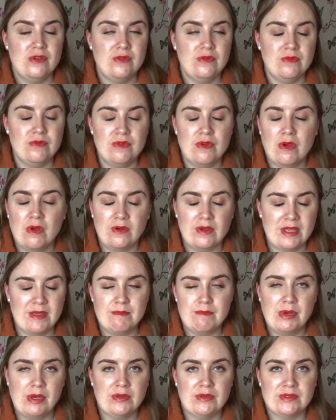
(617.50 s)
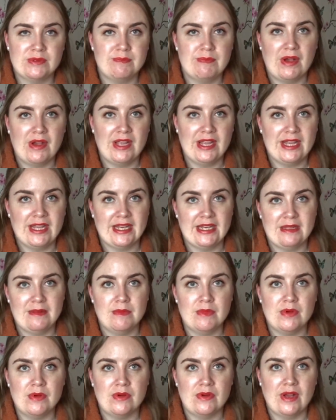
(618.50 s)
not impulse buying
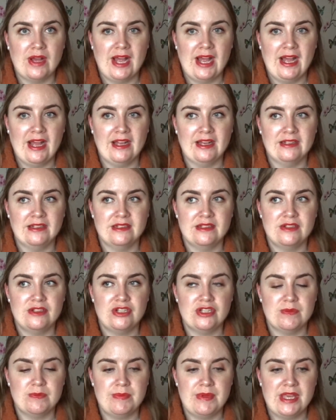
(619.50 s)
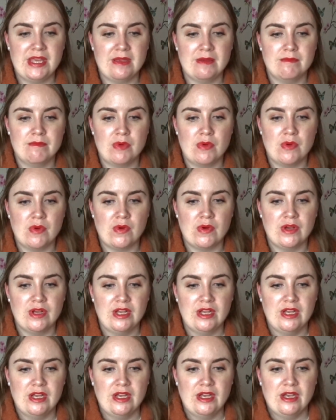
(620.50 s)
anymore, and just being more
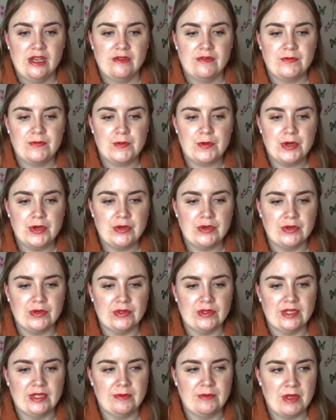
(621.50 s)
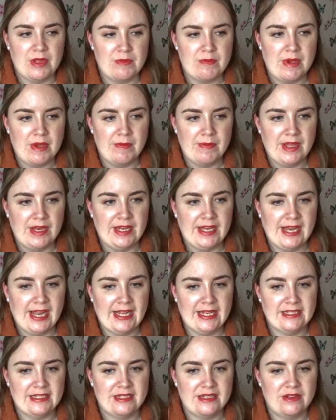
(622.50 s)
frugal with my money
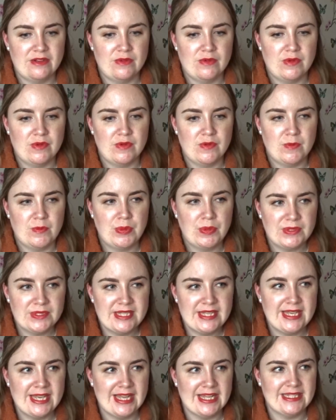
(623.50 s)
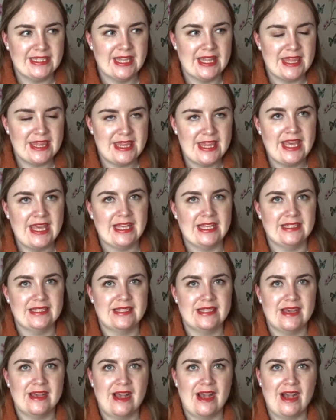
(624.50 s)
and putting it to things
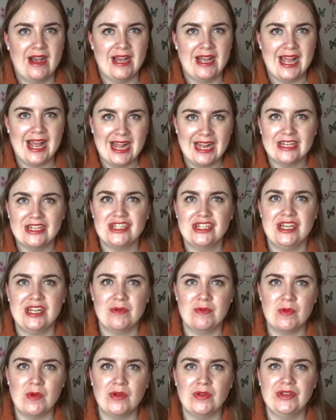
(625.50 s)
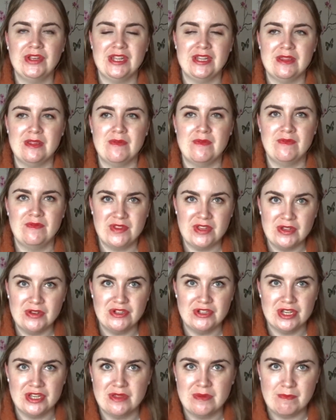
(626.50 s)
that I actually want in the
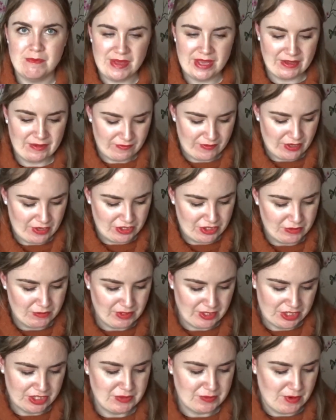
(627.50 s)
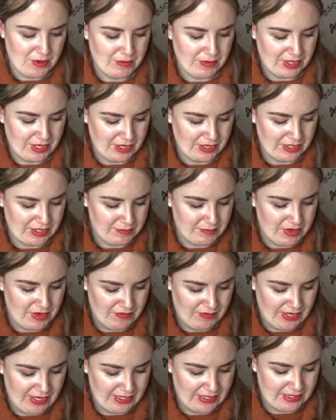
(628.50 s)
future, in the big future, which is what we're going to move
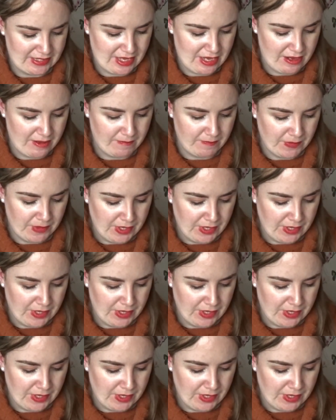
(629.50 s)
into.